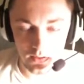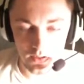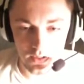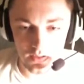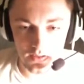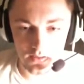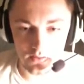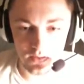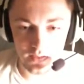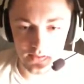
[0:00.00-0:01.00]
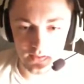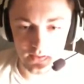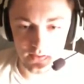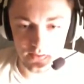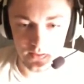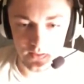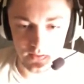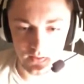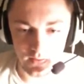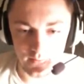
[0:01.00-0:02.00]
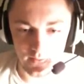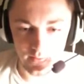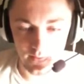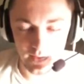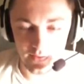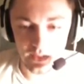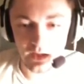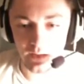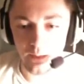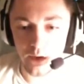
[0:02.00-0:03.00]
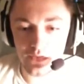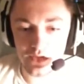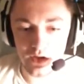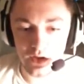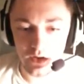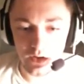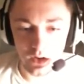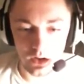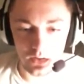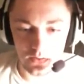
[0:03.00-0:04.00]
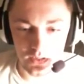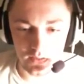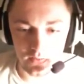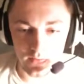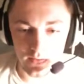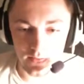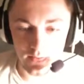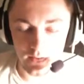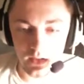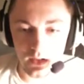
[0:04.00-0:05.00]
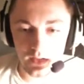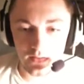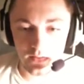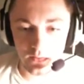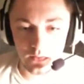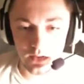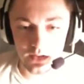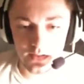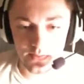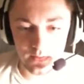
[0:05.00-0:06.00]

Jesus Christ, Slender, you scared the crap out of me. I took the most... Oh shit, offense. I took the worst,